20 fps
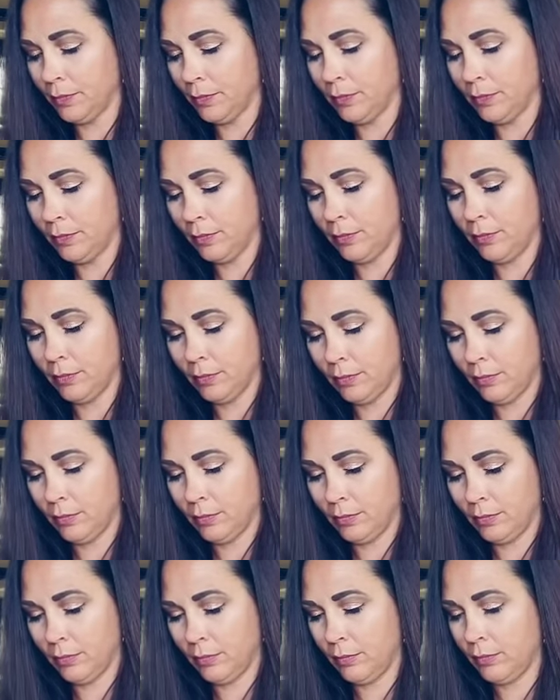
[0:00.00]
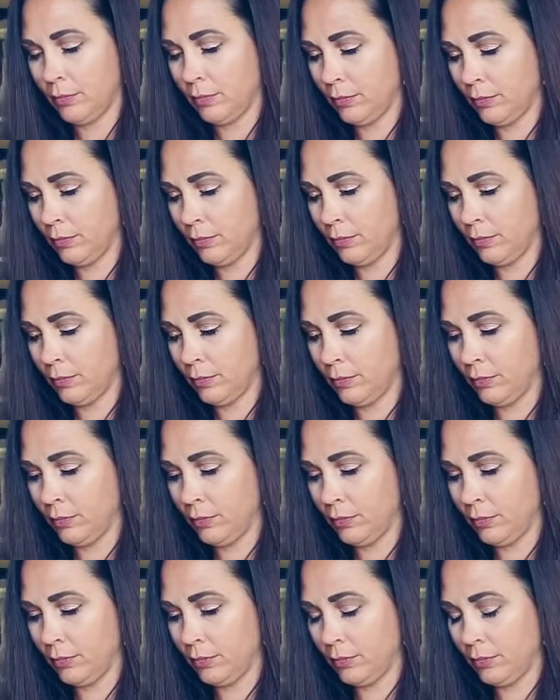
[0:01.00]

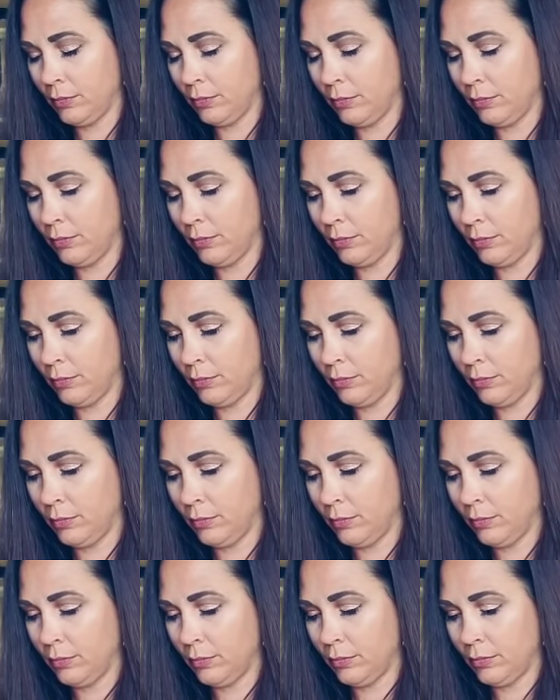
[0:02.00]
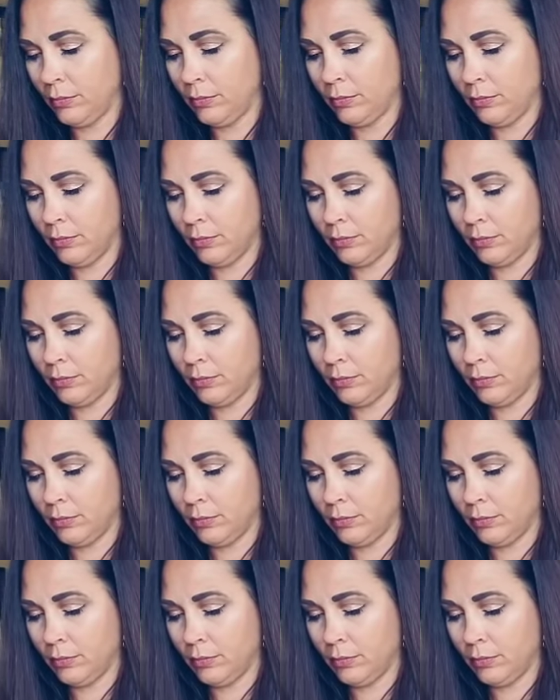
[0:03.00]
(silence)